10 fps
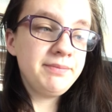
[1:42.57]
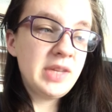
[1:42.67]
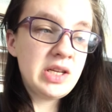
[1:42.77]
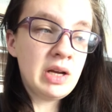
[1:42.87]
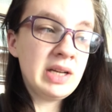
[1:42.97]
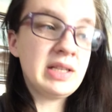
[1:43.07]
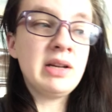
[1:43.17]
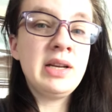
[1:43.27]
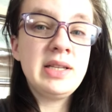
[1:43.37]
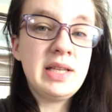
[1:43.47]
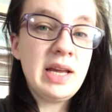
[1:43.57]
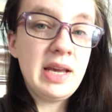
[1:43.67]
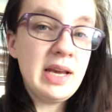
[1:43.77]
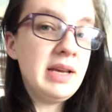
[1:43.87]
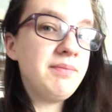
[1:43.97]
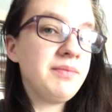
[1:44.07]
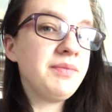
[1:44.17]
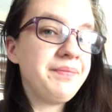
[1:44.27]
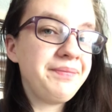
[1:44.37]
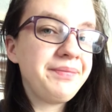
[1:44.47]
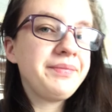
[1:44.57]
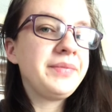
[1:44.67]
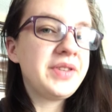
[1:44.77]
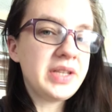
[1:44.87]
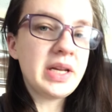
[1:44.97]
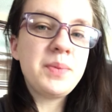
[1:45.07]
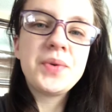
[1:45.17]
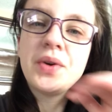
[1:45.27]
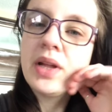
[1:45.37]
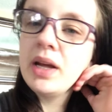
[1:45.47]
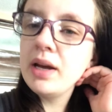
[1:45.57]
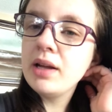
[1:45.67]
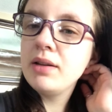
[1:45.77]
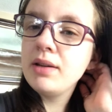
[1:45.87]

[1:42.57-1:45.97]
so as long as like he sleeps really good